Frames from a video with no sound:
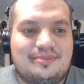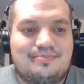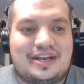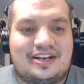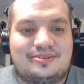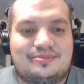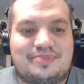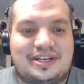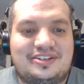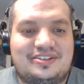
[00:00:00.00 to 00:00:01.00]

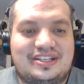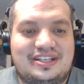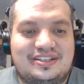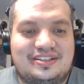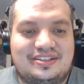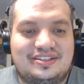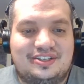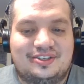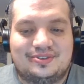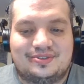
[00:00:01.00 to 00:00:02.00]
better than,
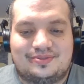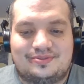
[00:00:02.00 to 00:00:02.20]
you know,